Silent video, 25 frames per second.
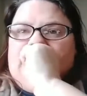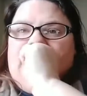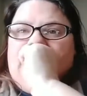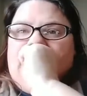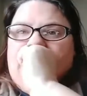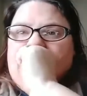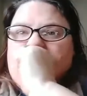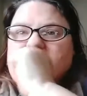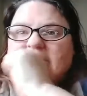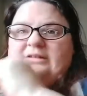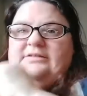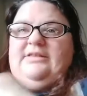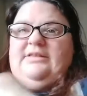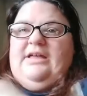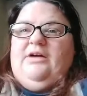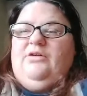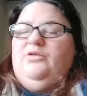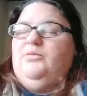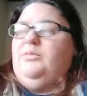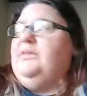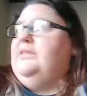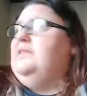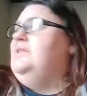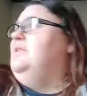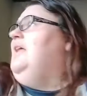That
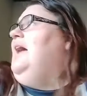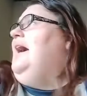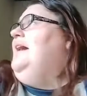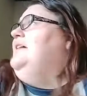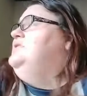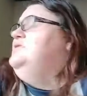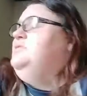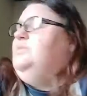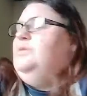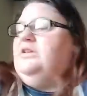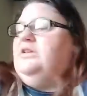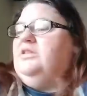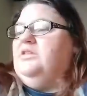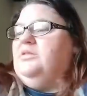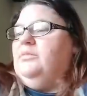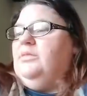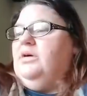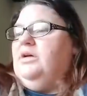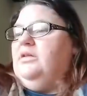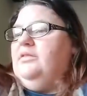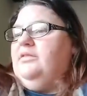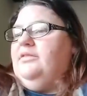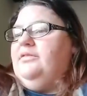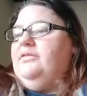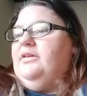would be the last week of the
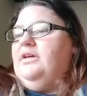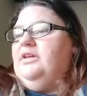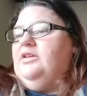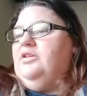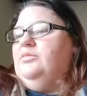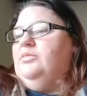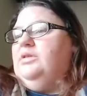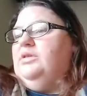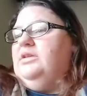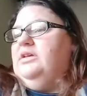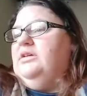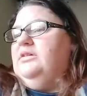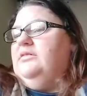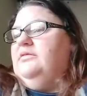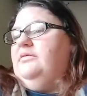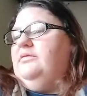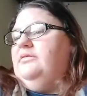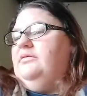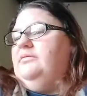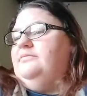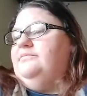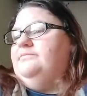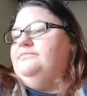month, I do believe.